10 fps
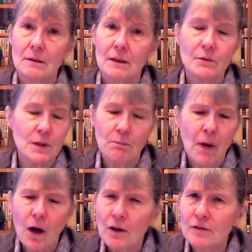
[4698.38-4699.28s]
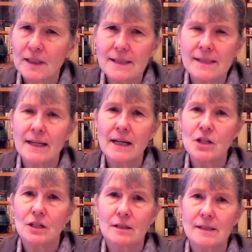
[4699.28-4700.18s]
It was a marvelous
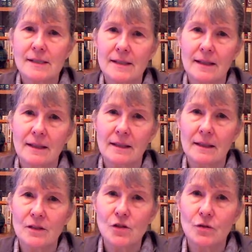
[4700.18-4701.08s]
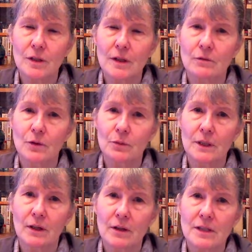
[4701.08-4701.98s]
nation to study the history of with
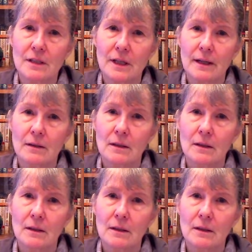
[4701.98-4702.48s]
regard to that.